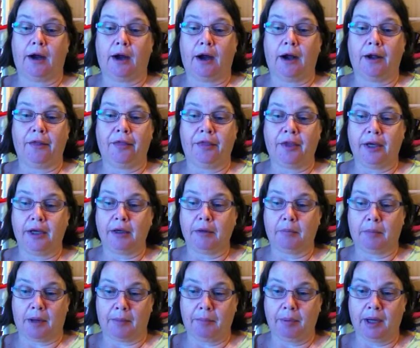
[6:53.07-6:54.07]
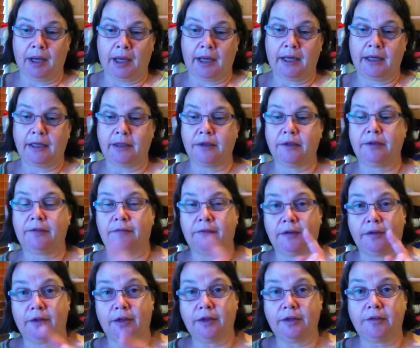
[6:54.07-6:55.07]
I think my plan is for
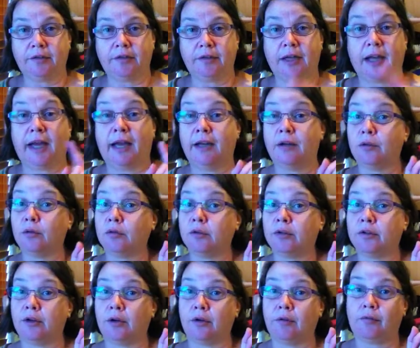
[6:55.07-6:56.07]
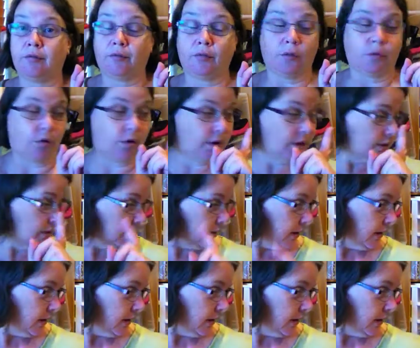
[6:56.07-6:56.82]
this, and also for